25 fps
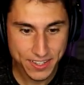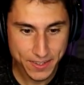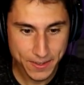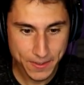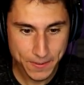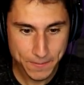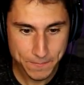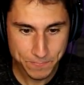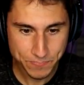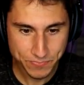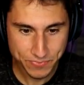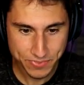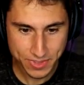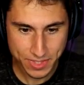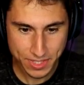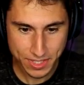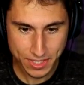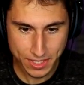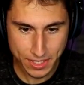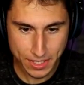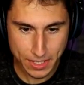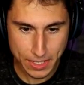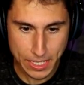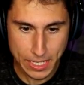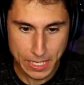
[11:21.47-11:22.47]

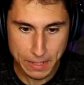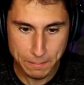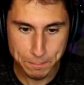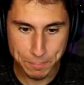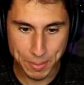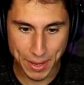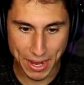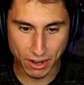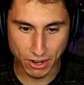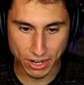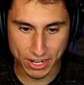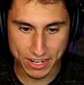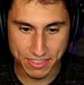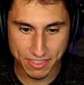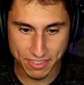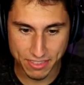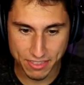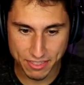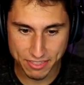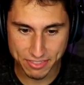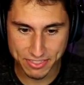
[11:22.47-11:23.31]
Sniper. That came out of nowhere.